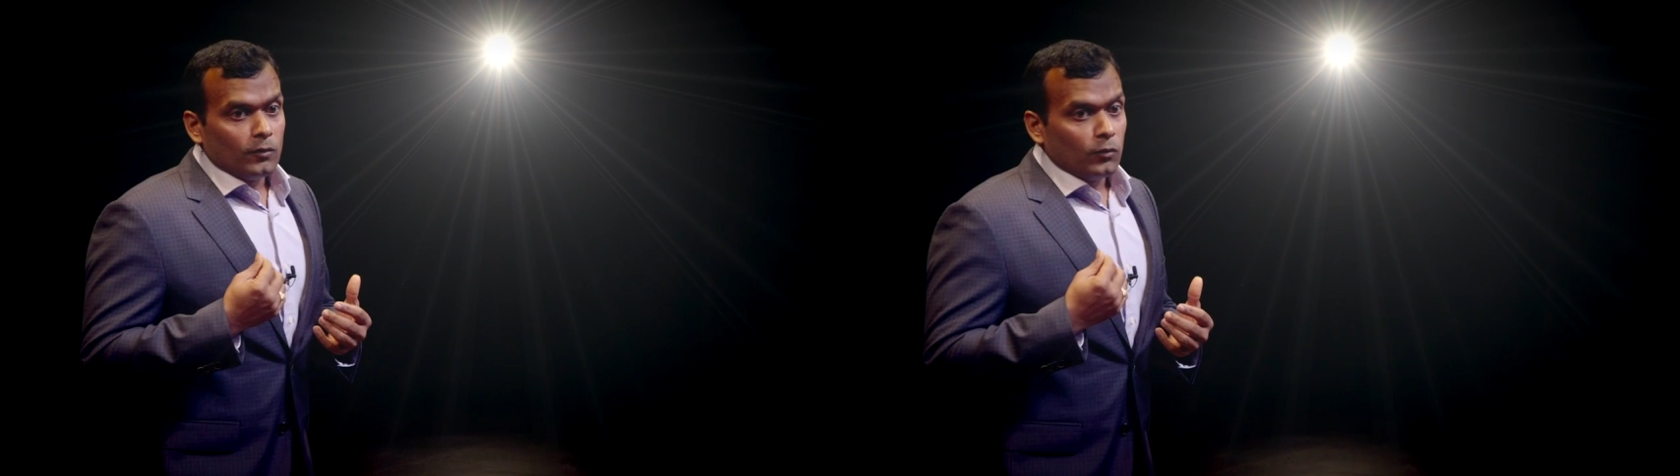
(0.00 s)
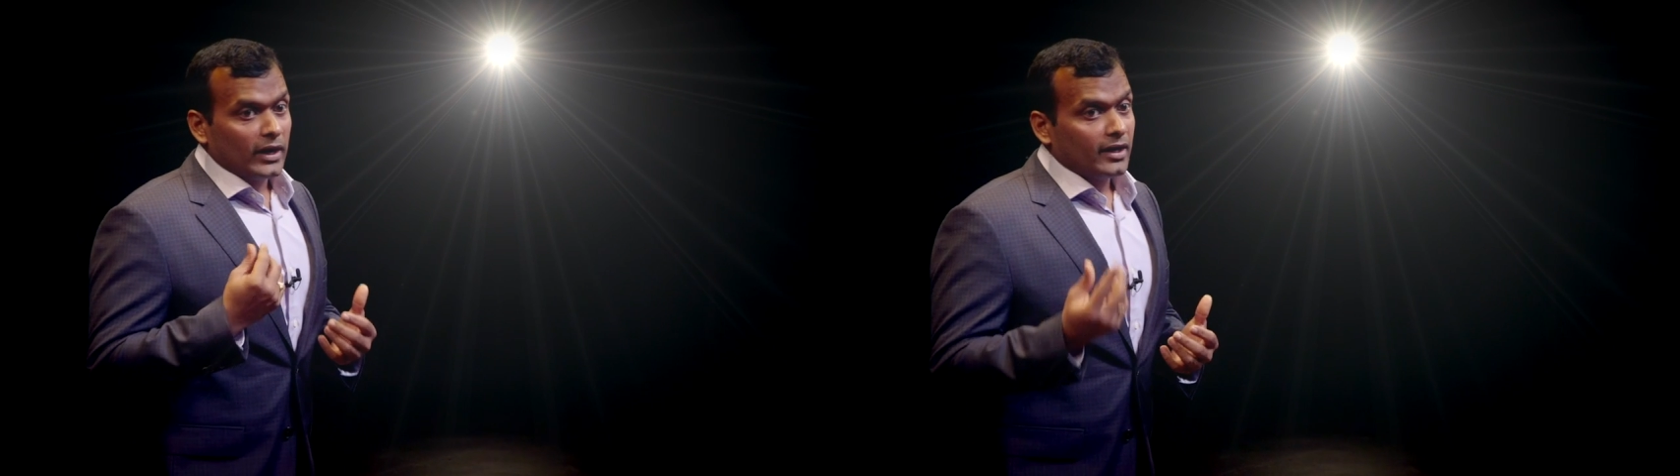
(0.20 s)

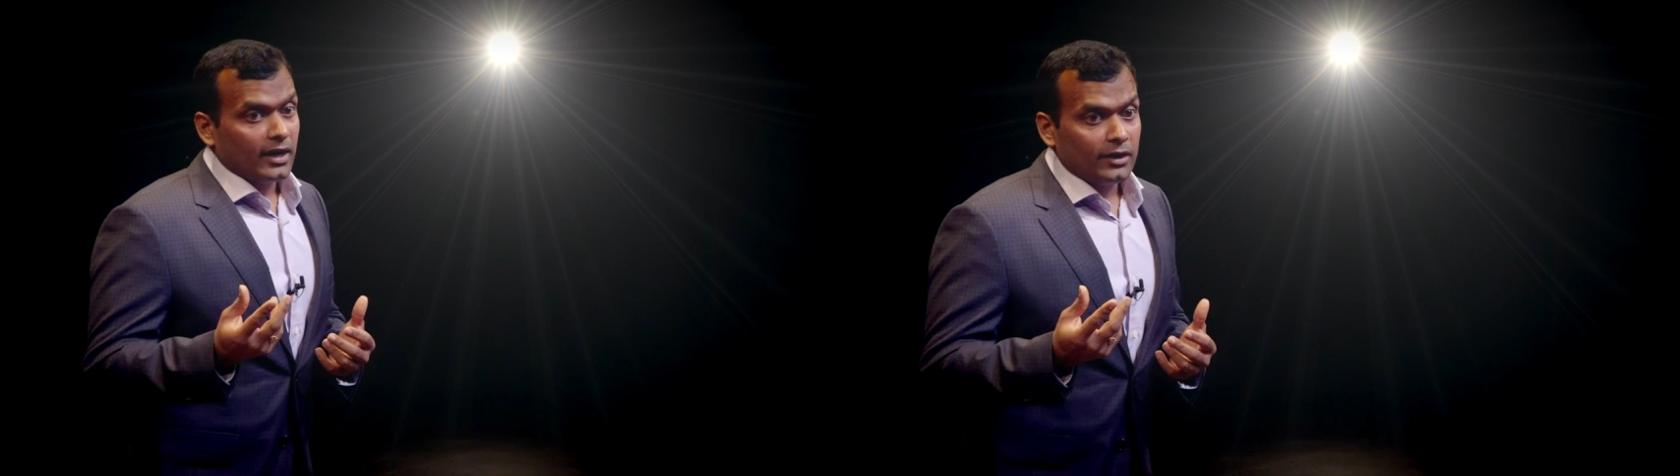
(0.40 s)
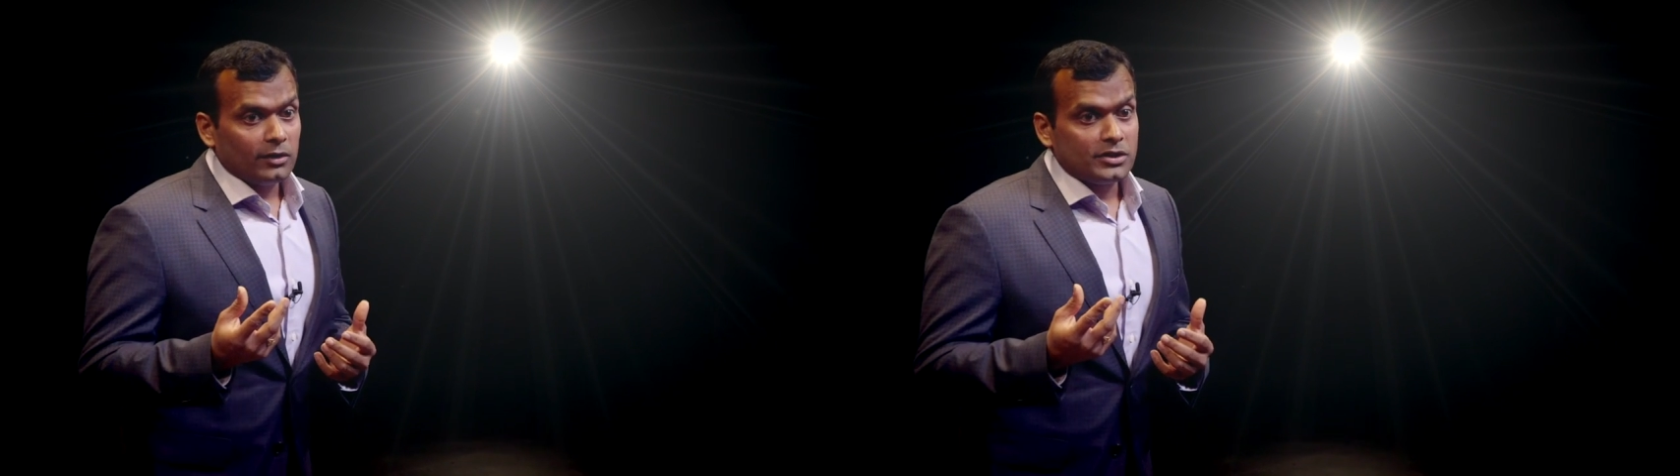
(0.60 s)
One
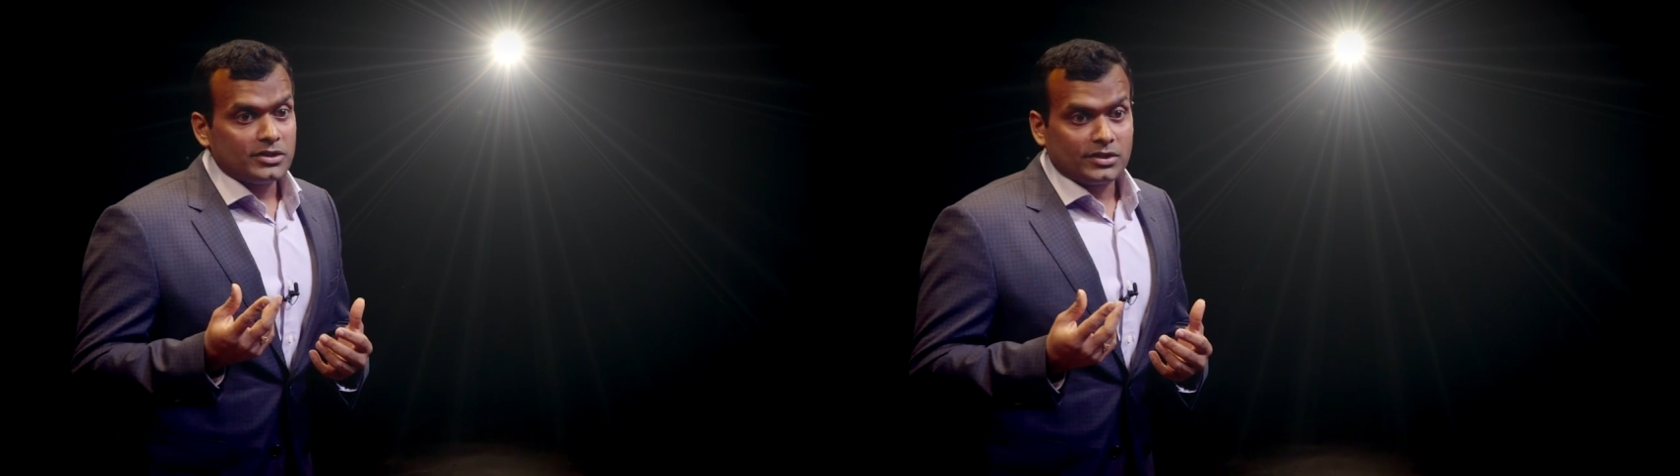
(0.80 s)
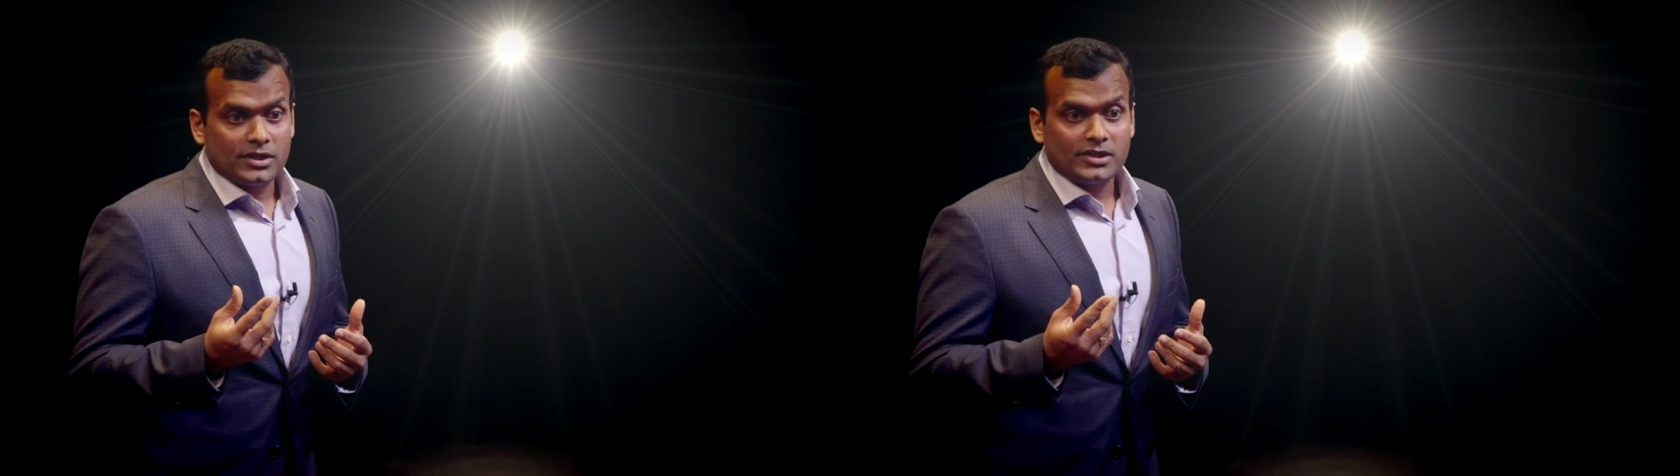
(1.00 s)

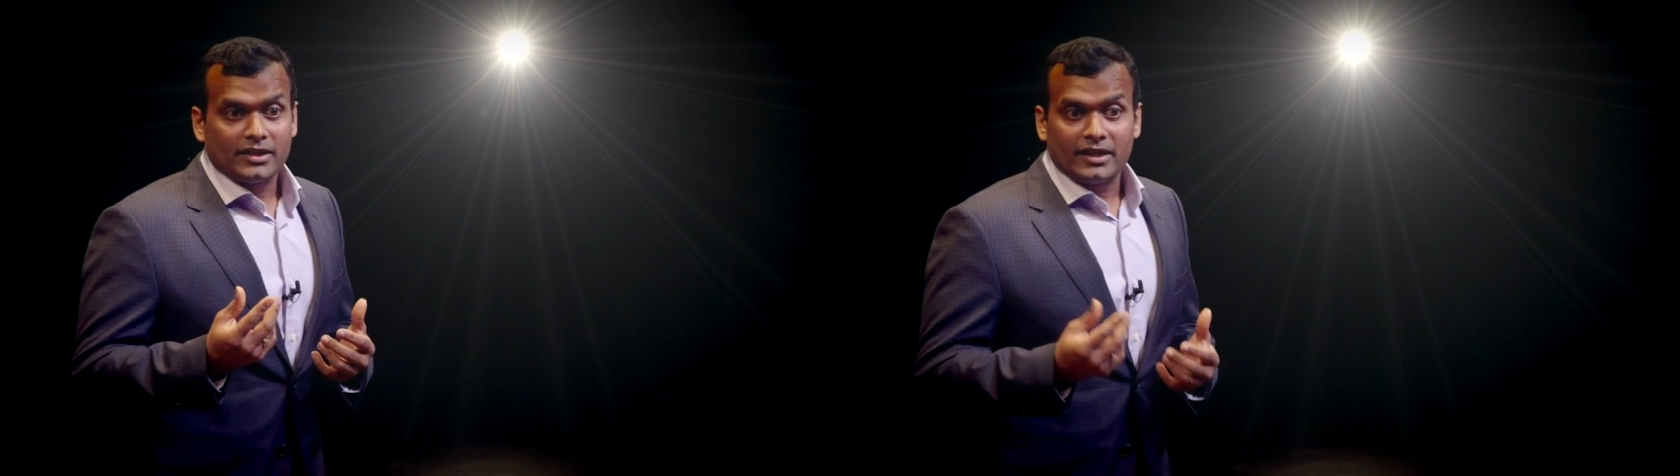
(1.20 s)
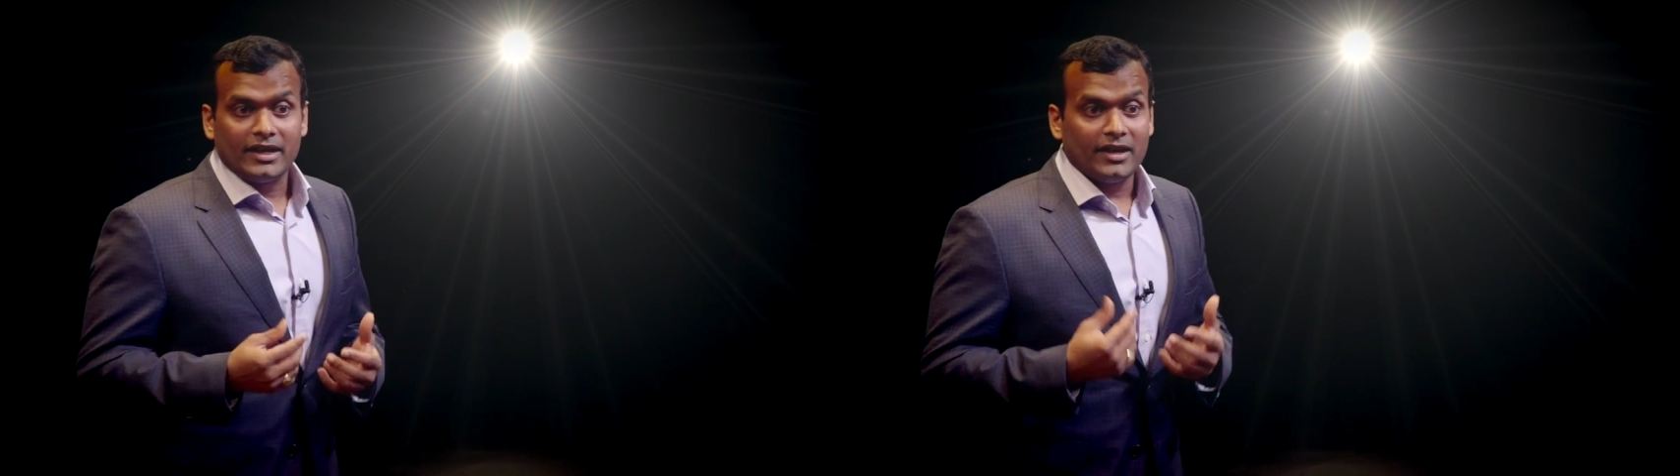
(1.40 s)
cardiologist suggested
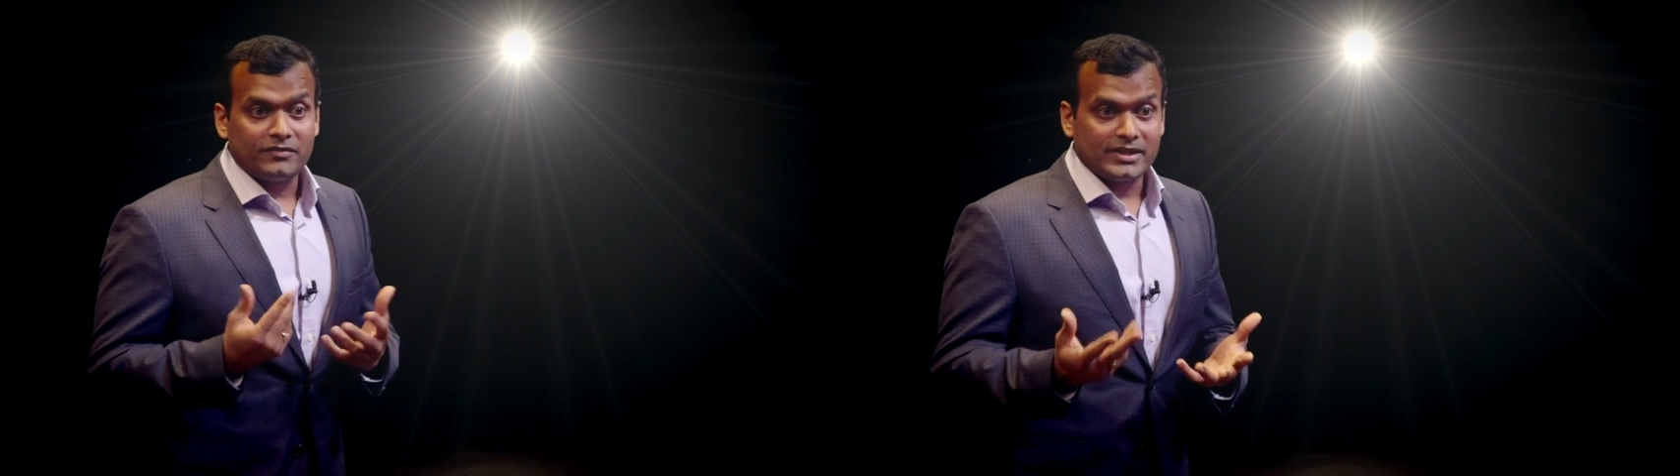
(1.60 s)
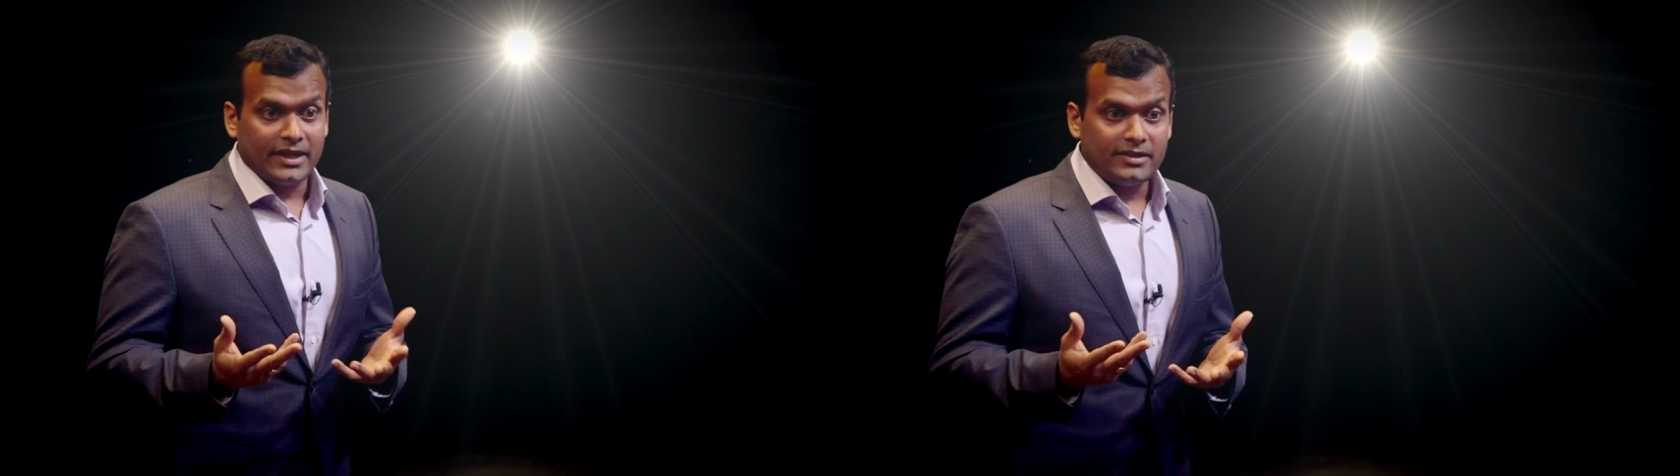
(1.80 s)
that he have
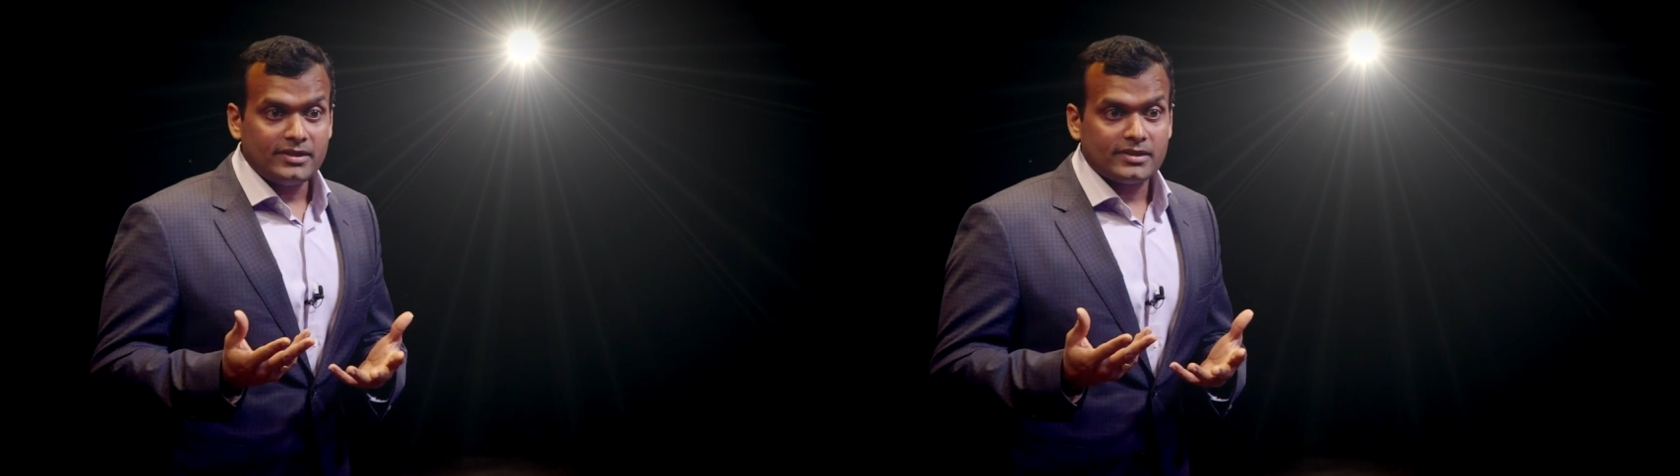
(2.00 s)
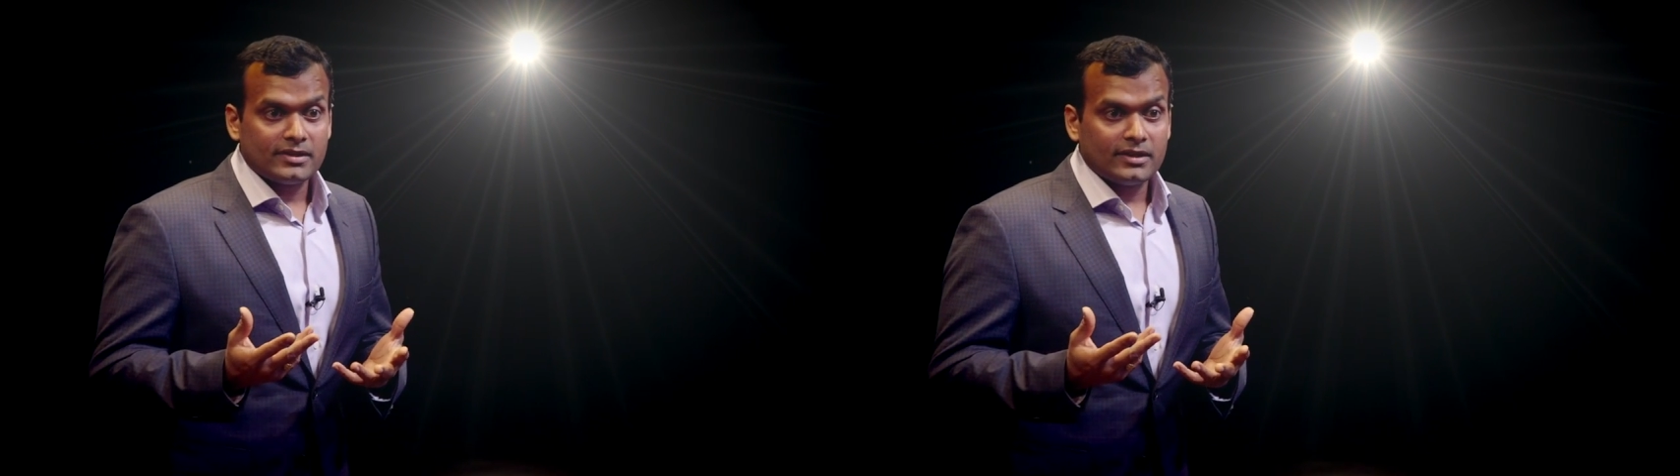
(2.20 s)

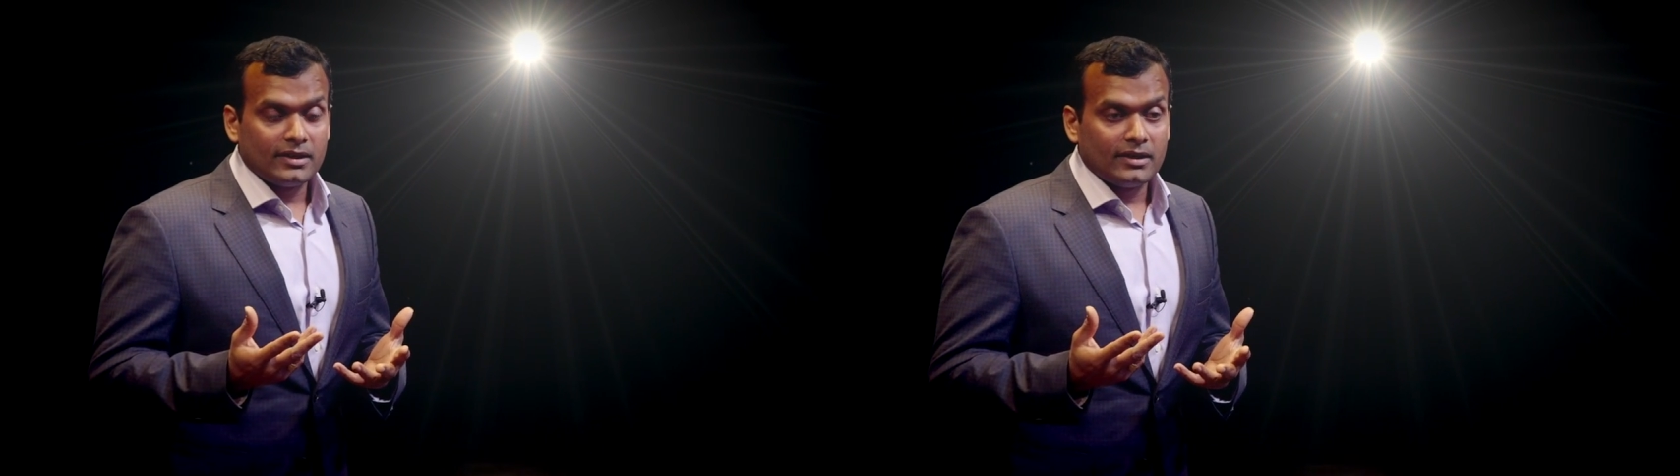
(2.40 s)
stents.